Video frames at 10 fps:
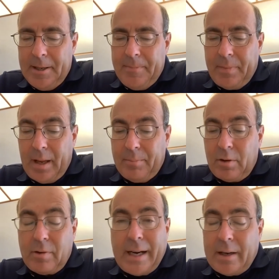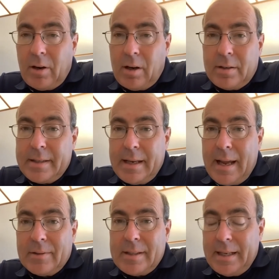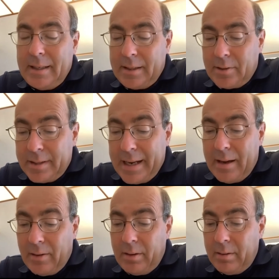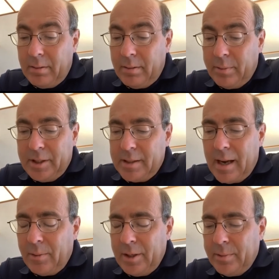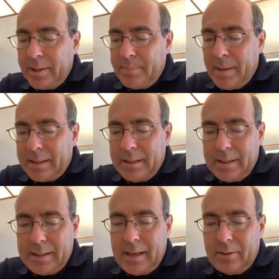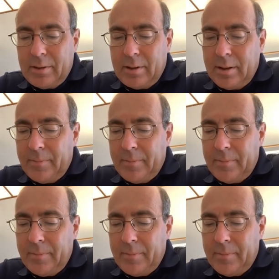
Um, credit card outstandings are down, which is not what you expect in a downturn.